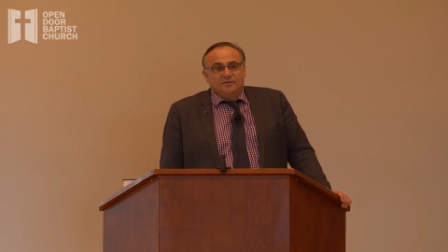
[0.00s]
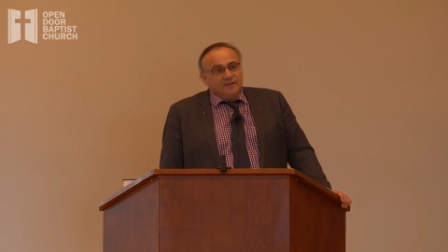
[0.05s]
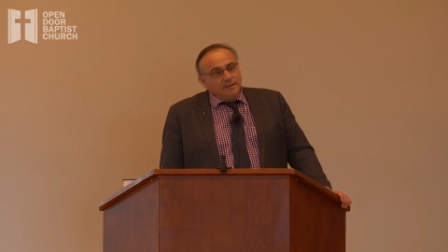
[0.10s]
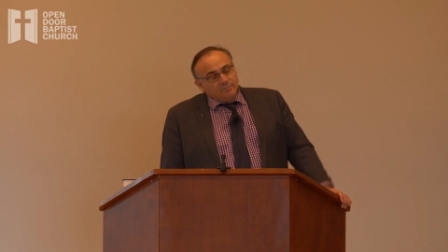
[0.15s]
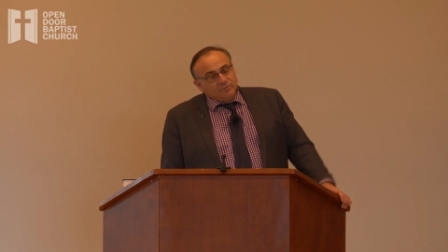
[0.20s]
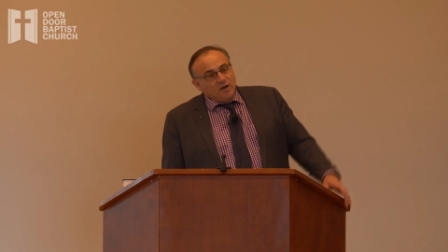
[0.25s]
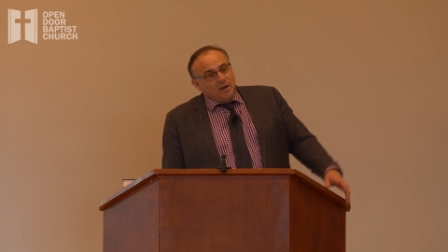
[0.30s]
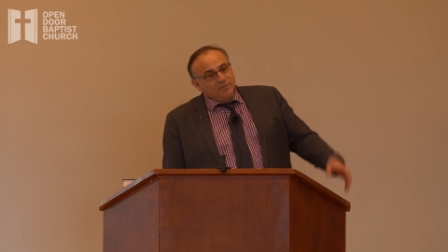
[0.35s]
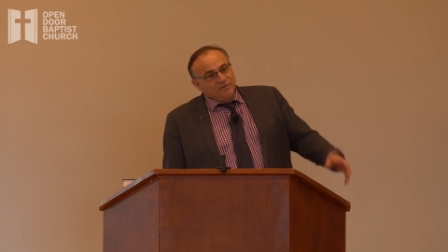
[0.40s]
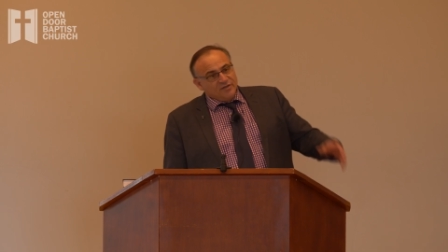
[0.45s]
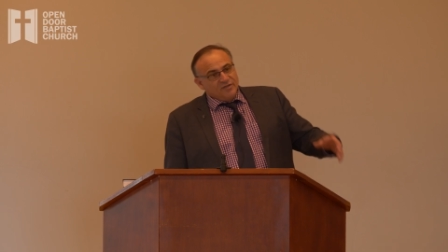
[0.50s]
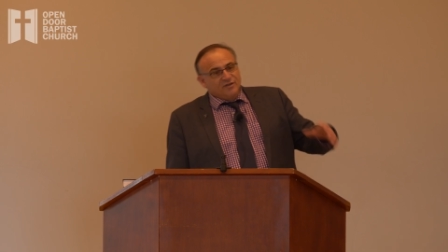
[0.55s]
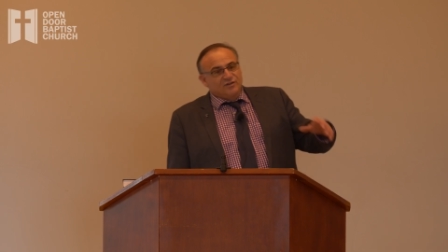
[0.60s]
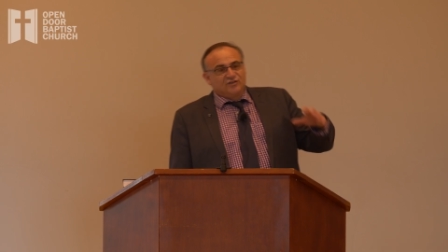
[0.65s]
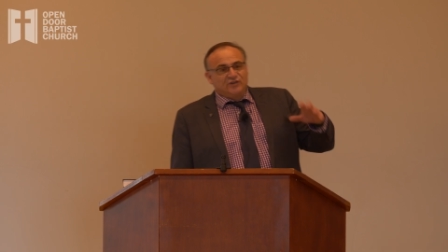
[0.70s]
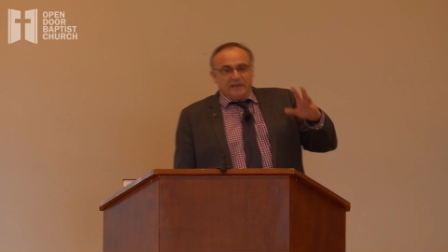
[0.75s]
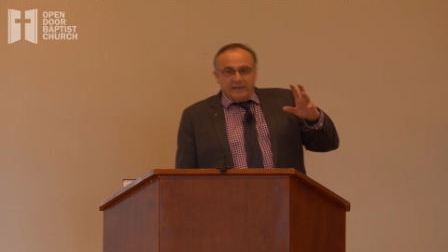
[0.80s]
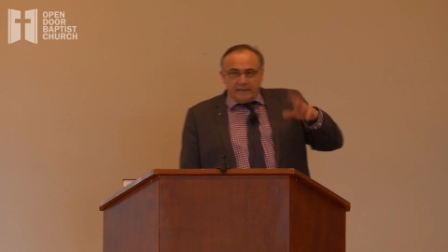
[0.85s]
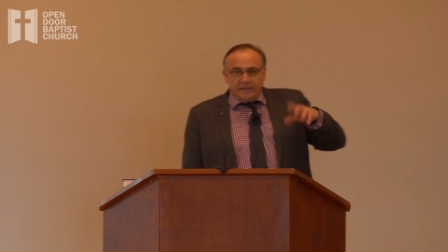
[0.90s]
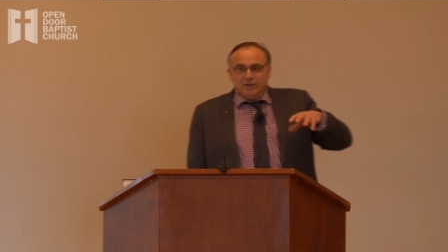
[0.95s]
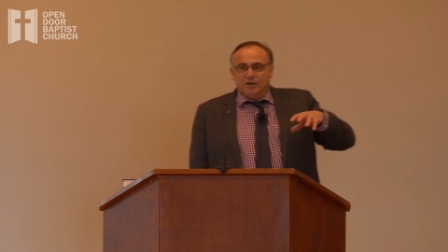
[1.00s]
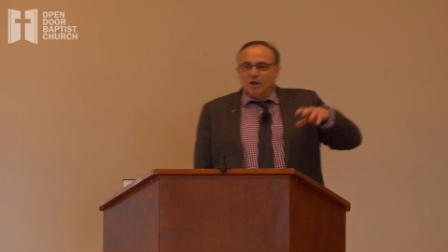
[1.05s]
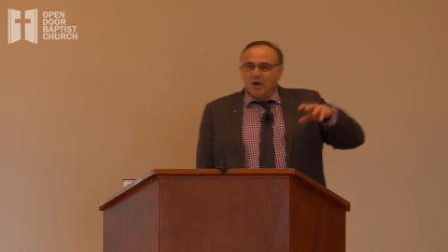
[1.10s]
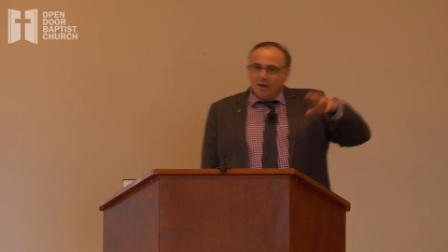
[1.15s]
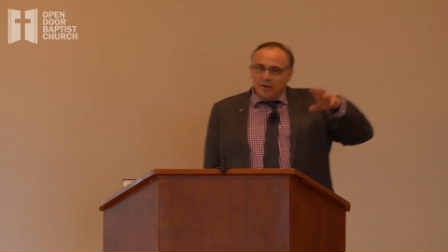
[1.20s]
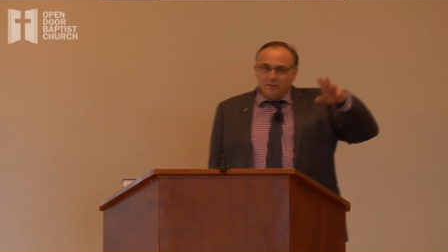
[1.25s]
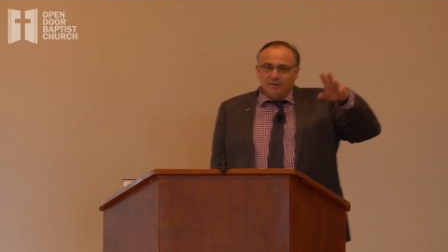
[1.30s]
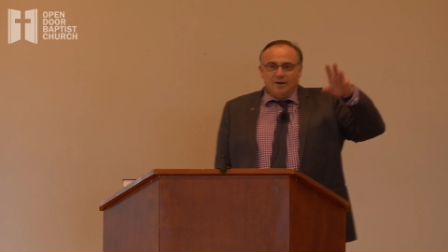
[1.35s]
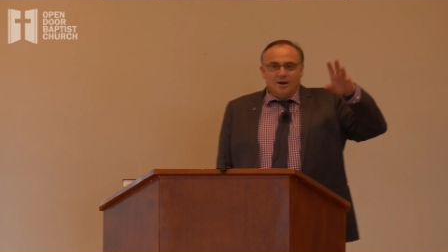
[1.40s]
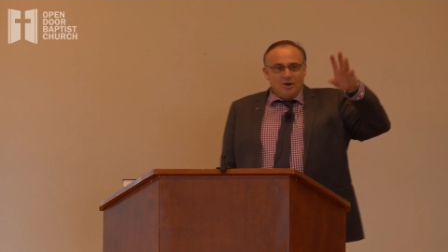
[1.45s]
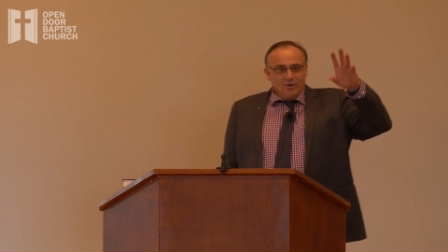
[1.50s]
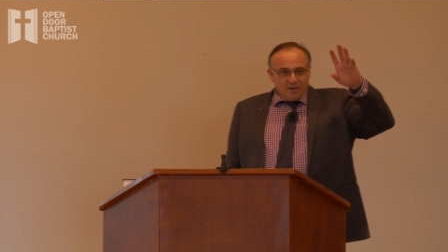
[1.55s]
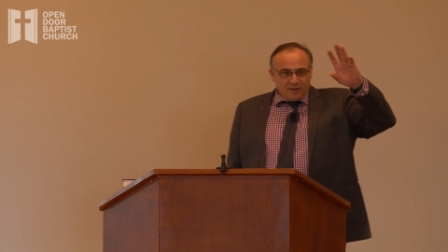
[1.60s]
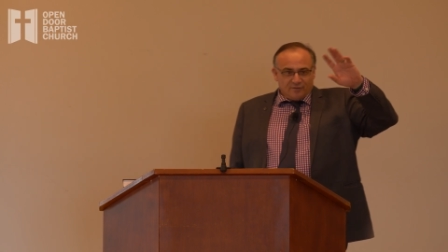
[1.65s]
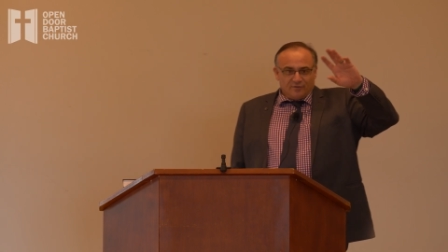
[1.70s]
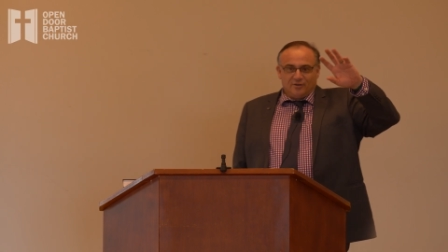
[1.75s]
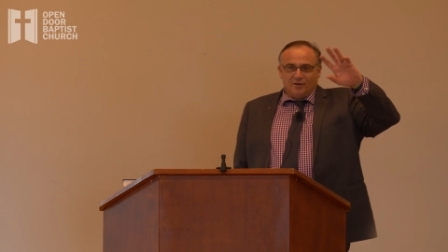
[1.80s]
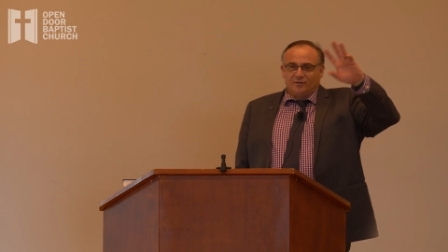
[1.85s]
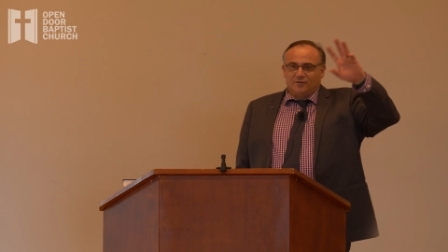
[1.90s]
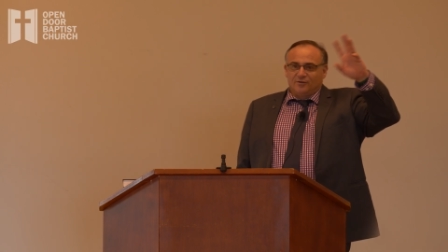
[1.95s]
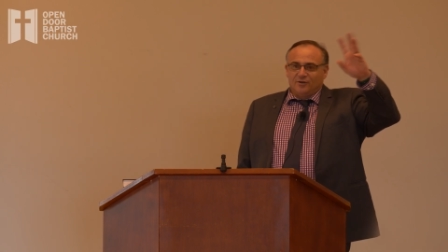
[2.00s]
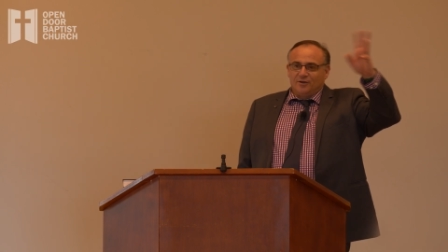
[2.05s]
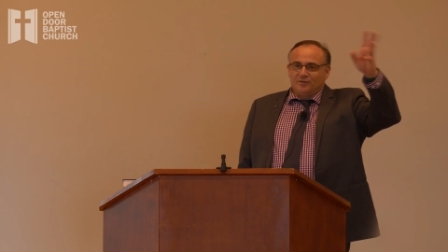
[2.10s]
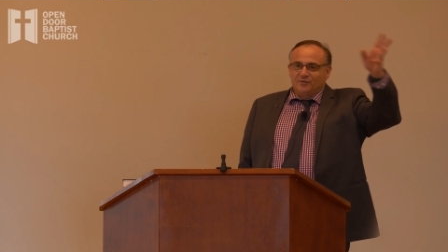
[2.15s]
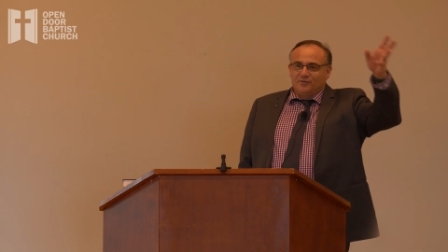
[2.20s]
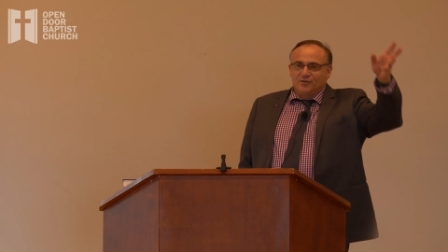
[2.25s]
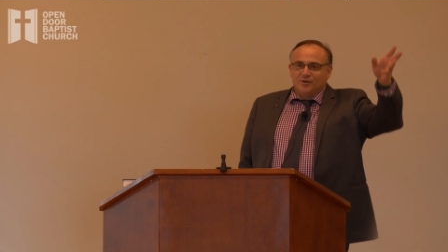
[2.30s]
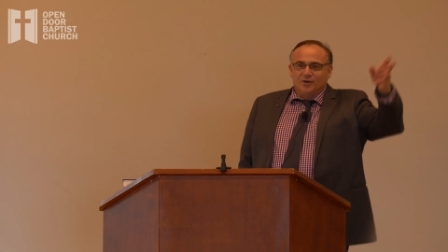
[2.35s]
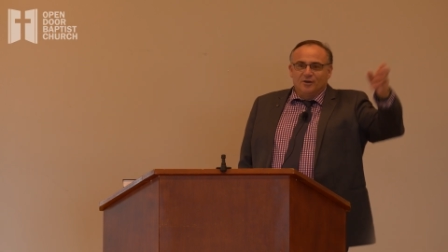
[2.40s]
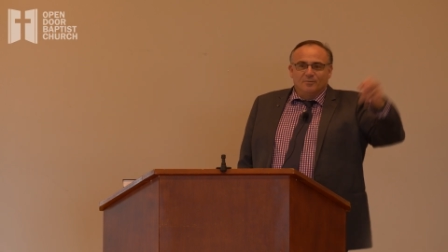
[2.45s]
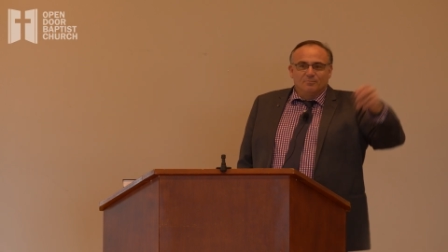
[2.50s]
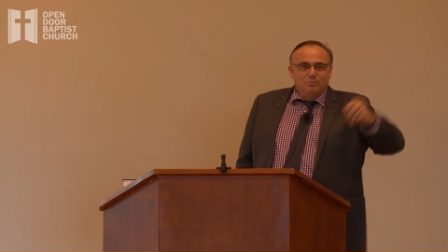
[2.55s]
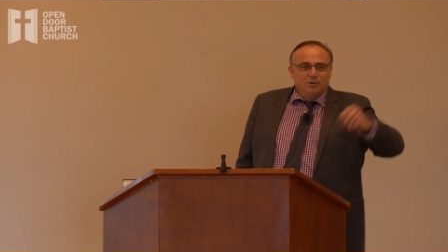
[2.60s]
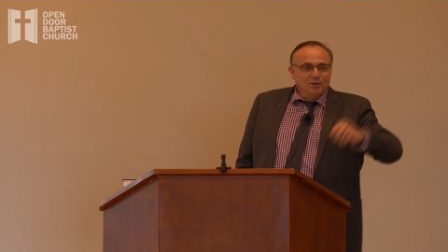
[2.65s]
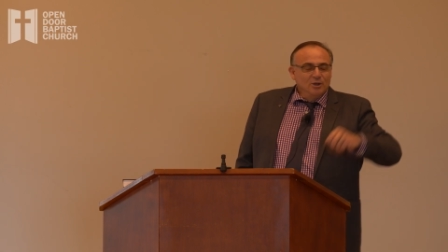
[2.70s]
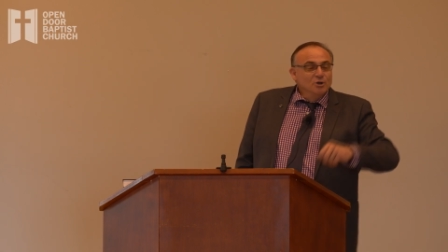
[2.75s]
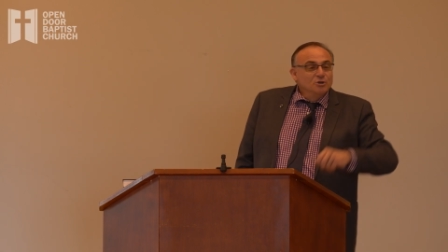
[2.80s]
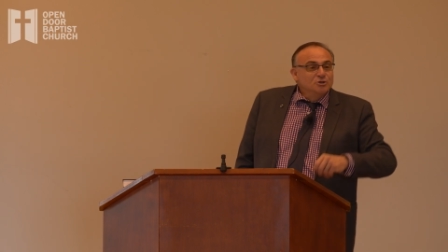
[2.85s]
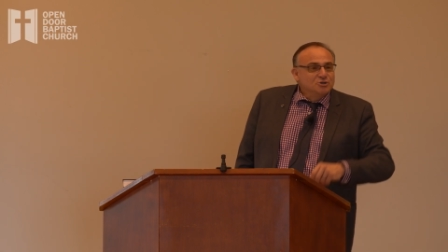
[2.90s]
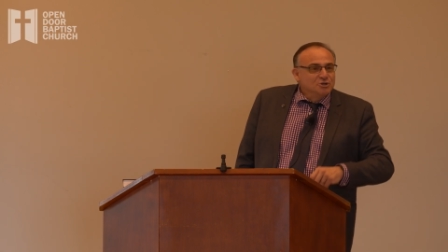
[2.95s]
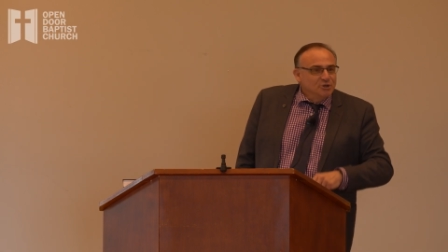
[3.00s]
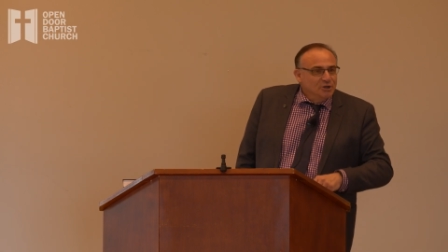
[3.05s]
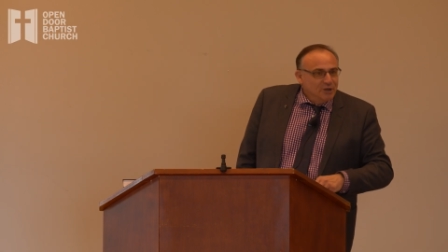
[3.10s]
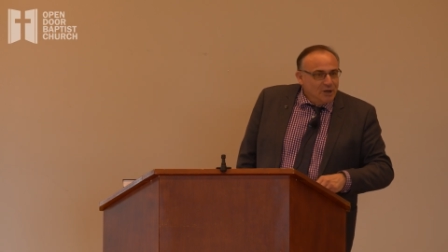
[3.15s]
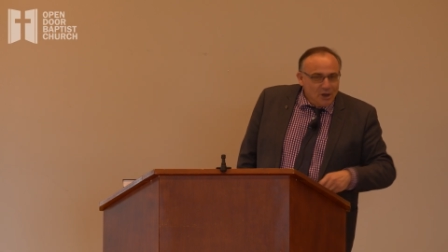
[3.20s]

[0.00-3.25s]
sometimes in the city, you don't, you know, it's, it's, it's the pollution.